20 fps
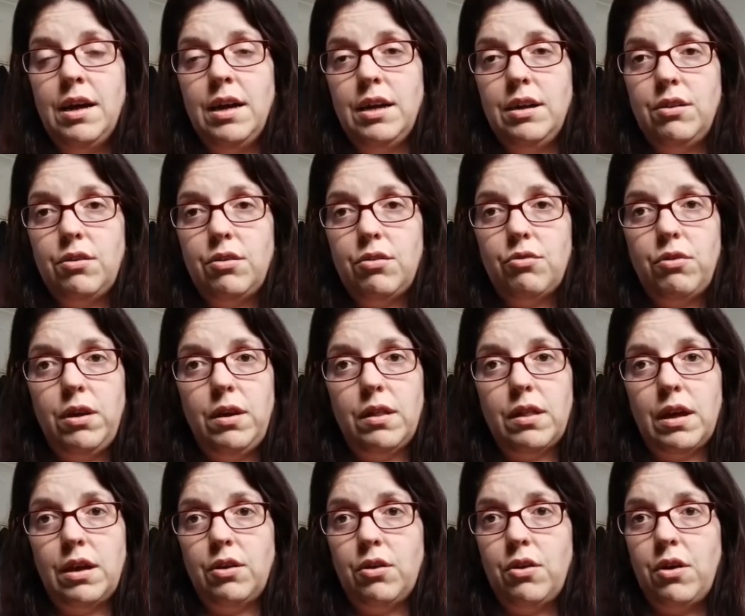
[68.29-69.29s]
industries
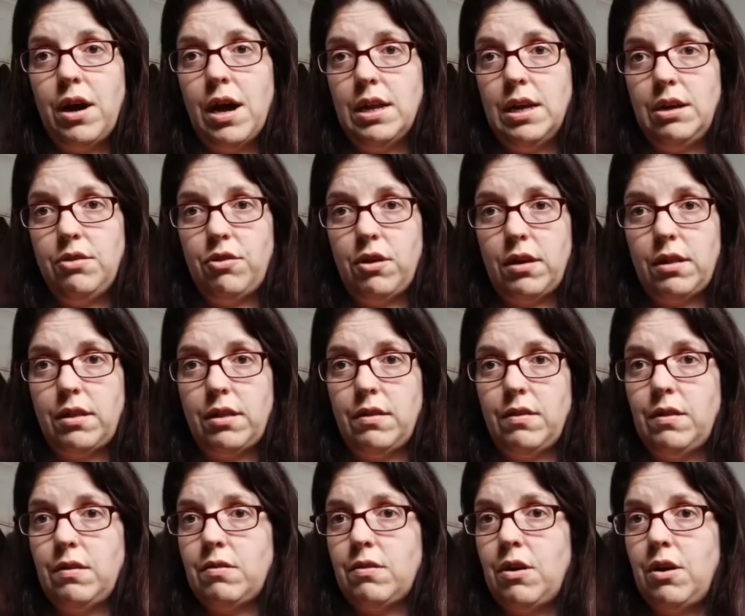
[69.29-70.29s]
and our NHS at
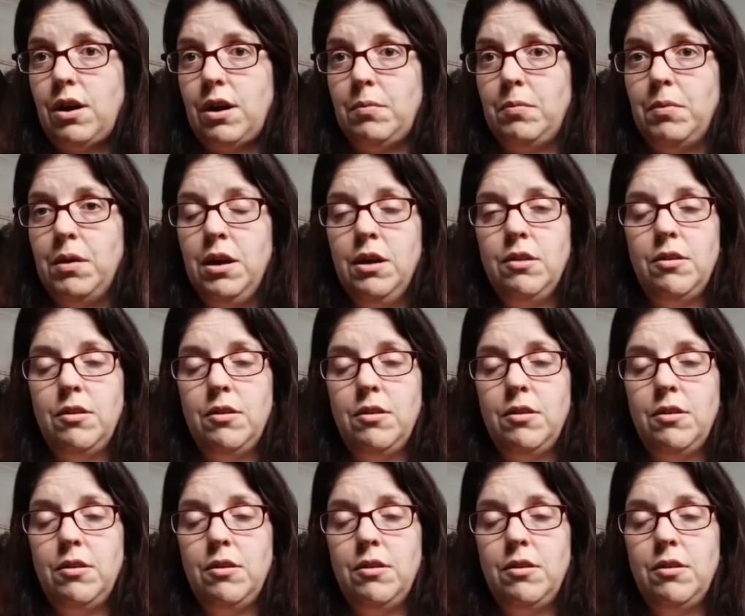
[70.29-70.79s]
this time.